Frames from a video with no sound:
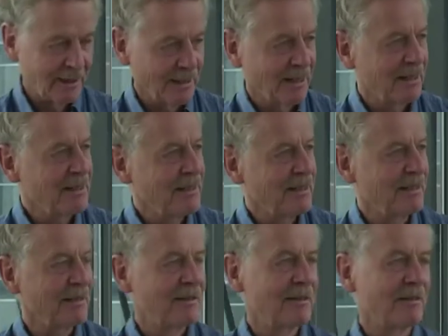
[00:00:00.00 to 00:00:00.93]
Yeah,
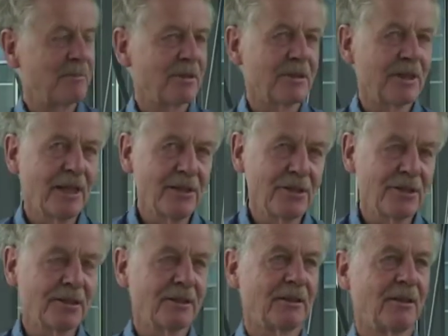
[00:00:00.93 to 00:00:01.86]
indeed. The
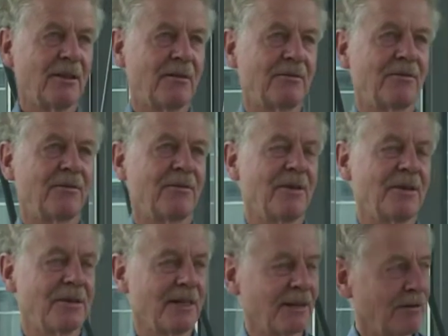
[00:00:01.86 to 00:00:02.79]
potential of
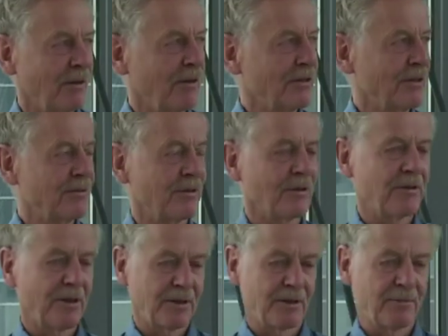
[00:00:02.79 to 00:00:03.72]
this technology for
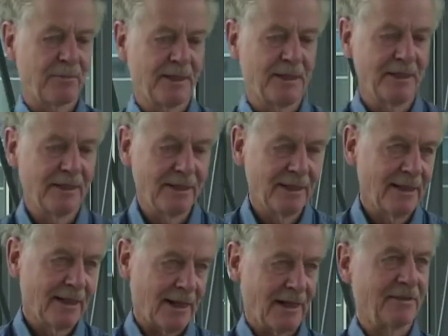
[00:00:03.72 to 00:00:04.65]
therapy,
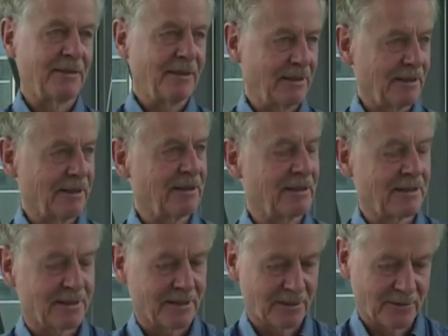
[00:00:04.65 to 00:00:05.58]
I think,
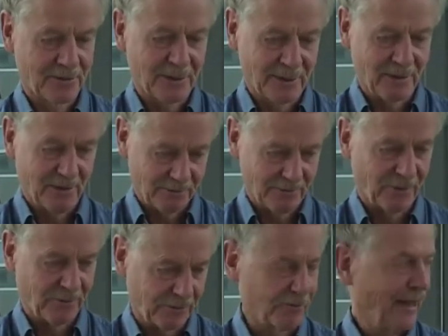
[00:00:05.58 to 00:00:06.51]
is really
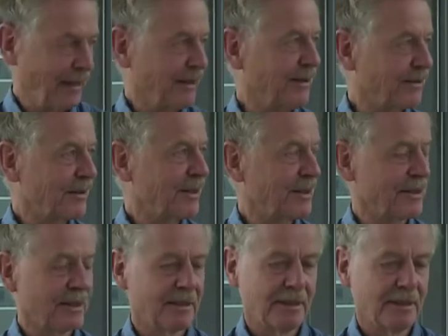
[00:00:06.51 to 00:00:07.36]
of great interest.